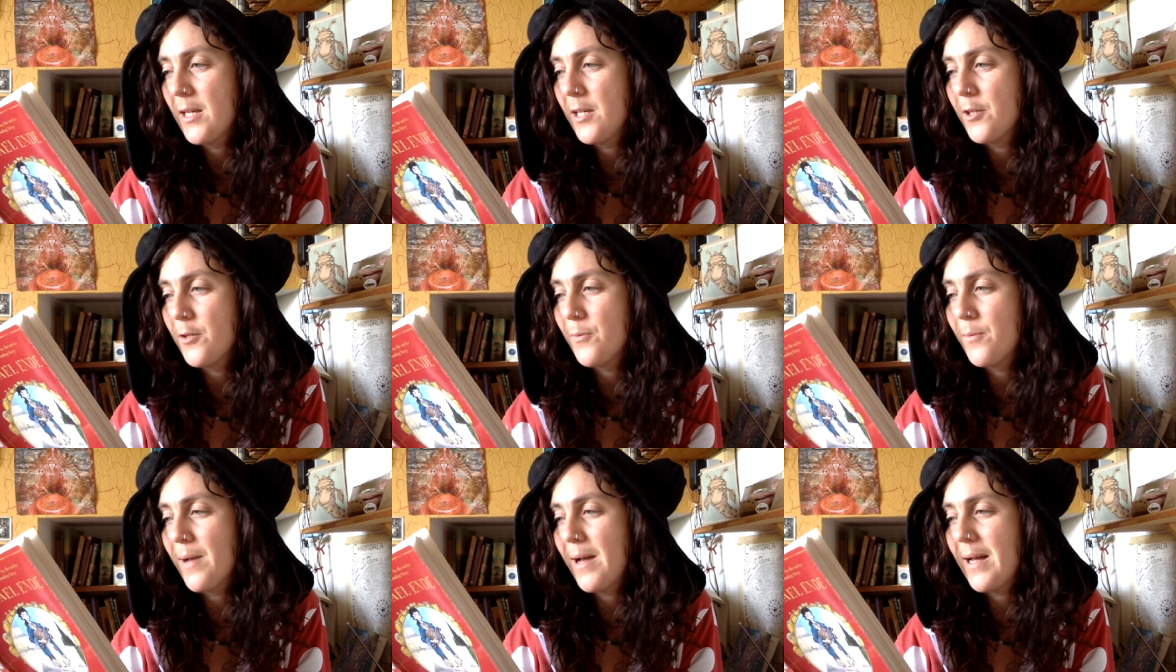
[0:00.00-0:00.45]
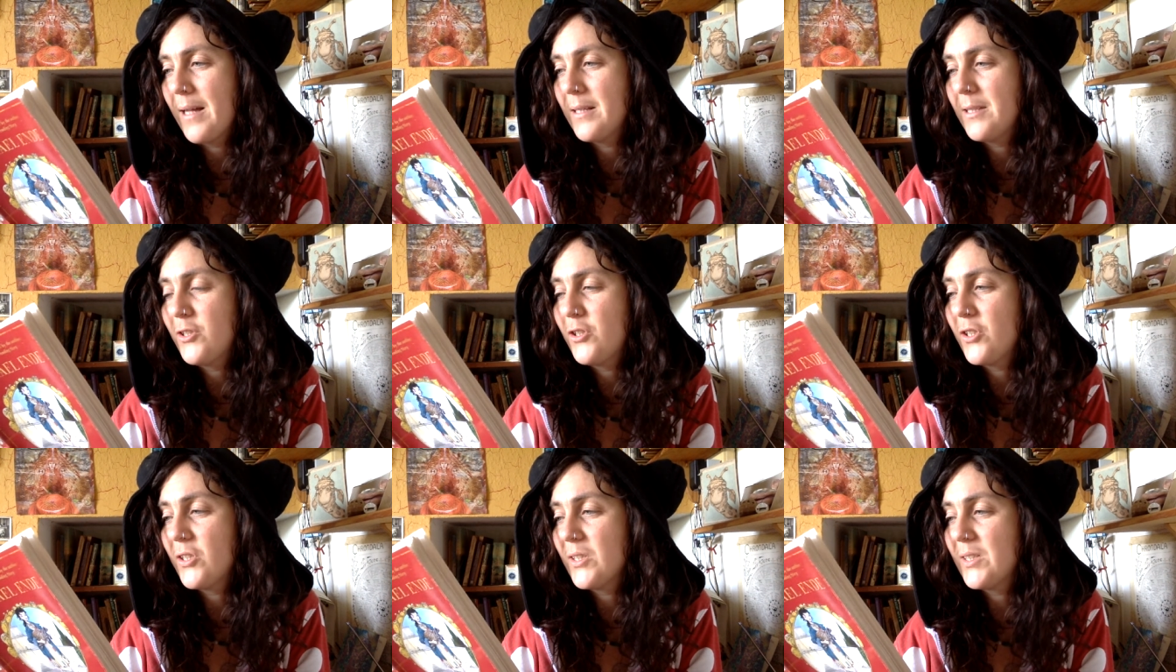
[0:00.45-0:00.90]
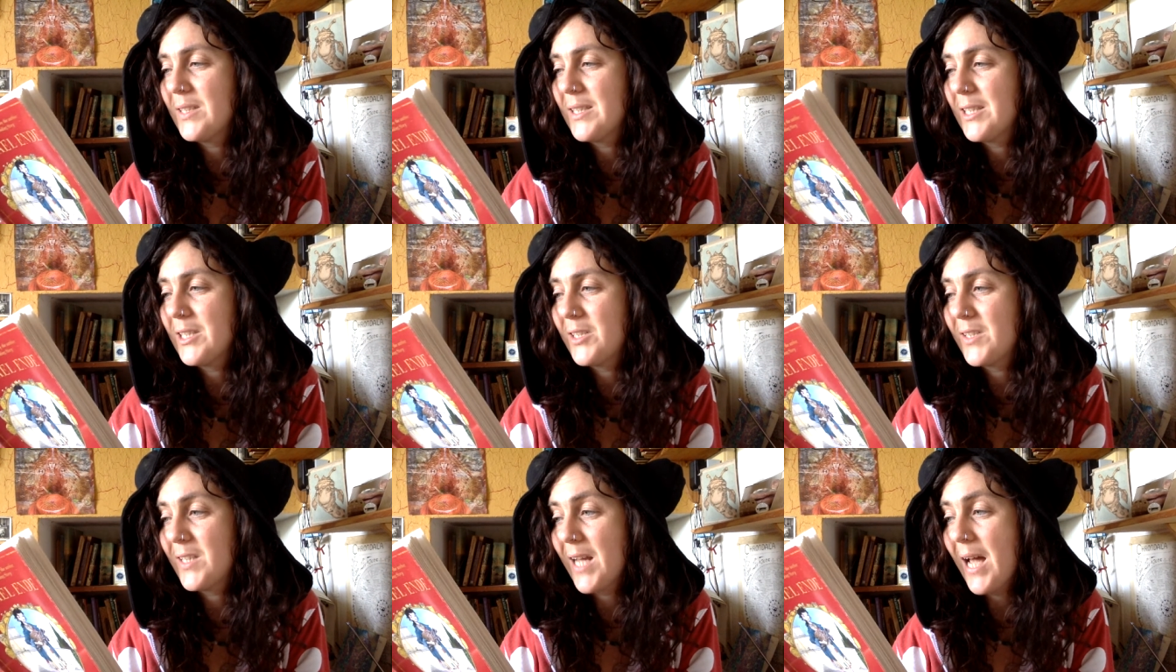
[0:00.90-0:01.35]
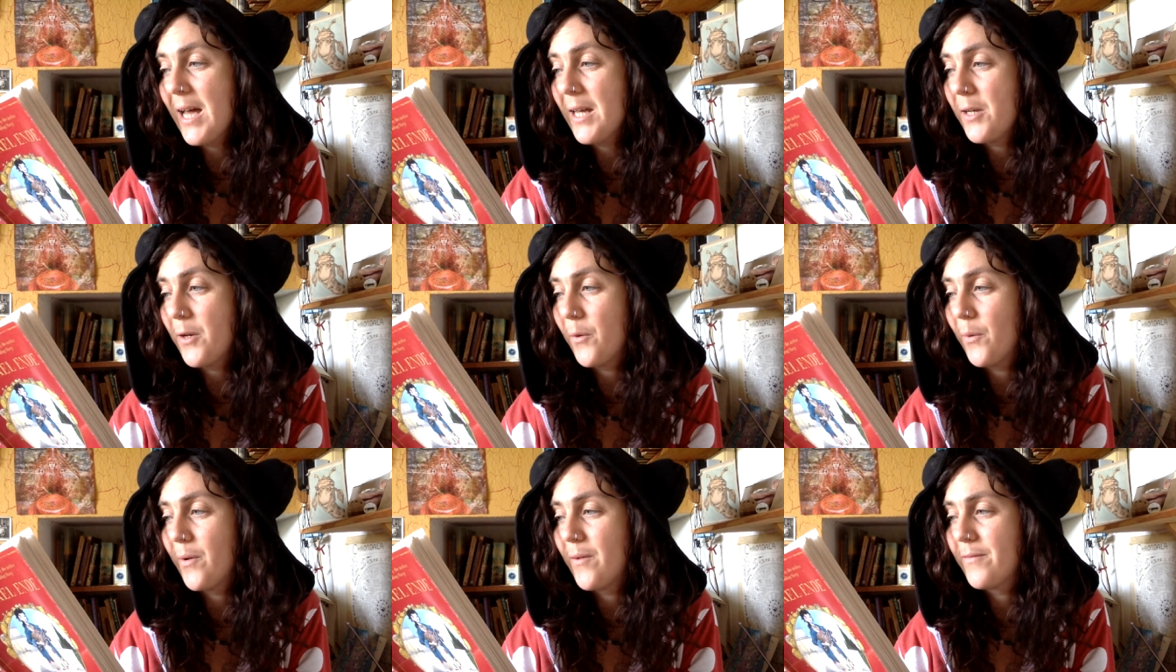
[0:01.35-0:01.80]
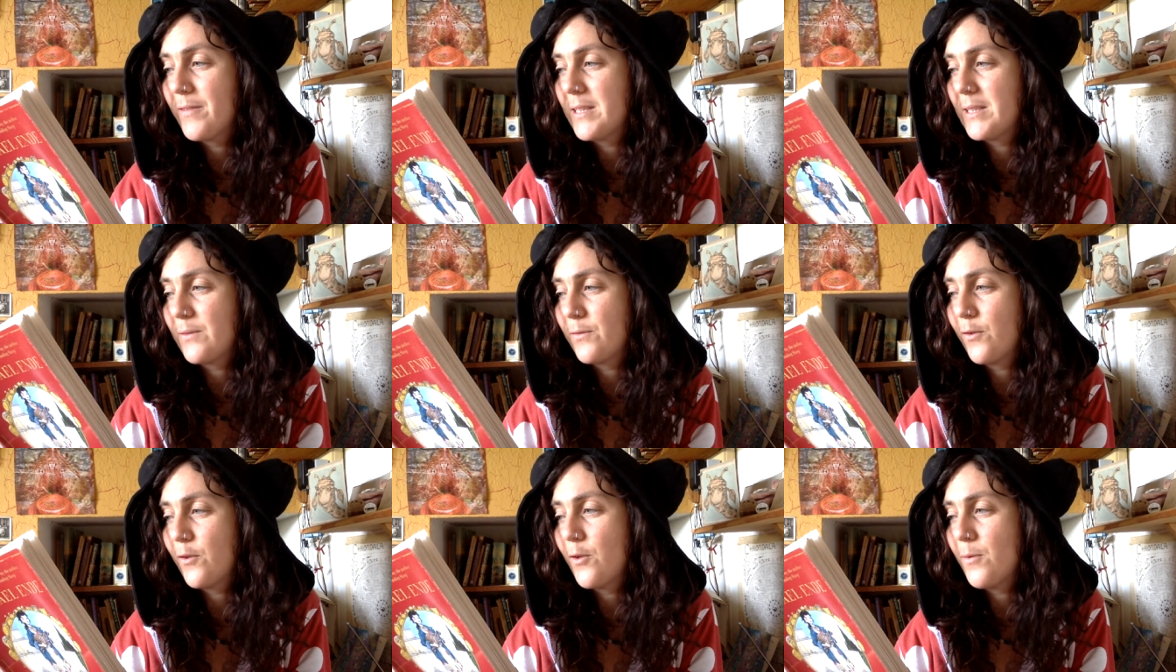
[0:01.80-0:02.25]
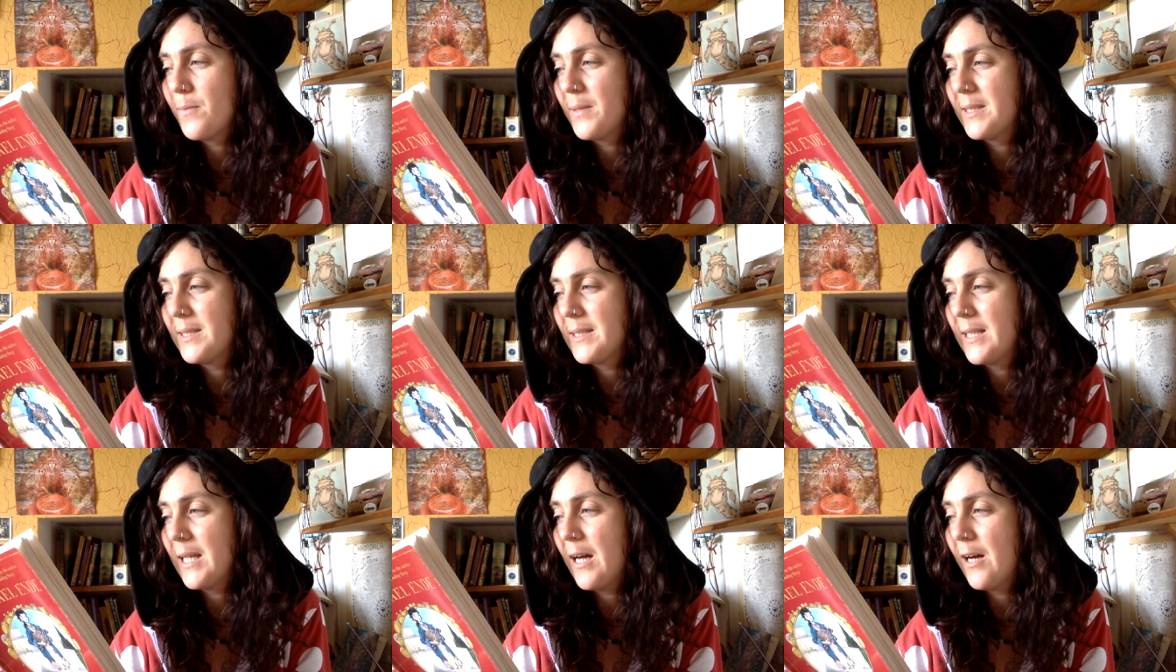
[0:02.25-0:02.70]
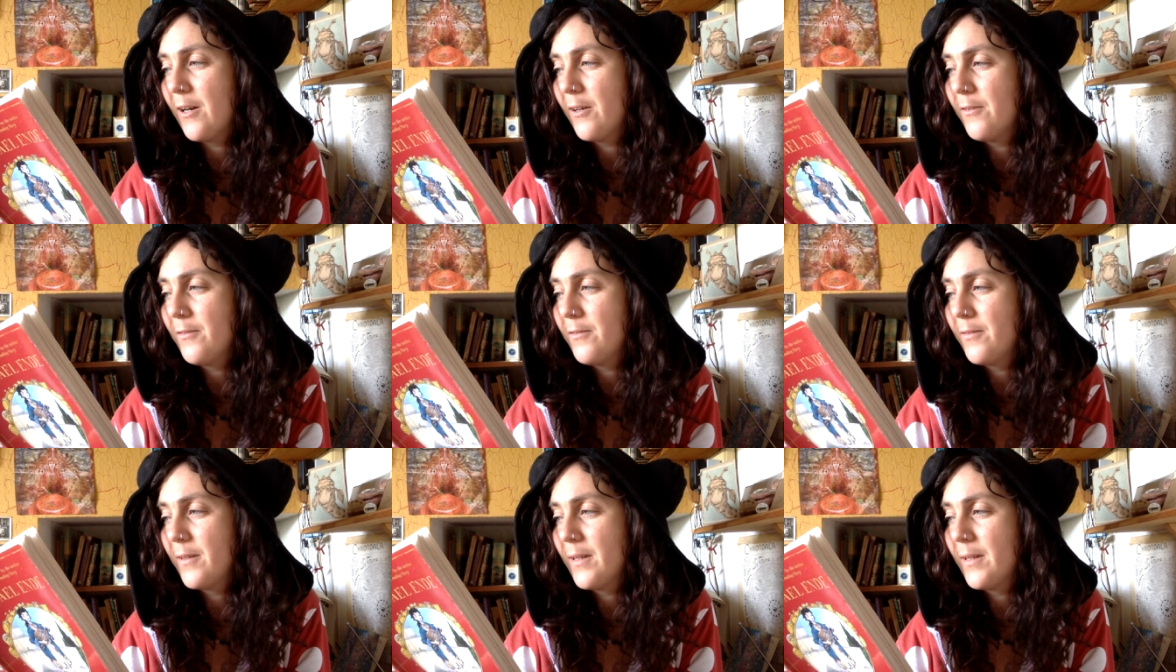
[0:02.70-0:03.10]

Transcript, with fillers: The man's just a shadow of his former self.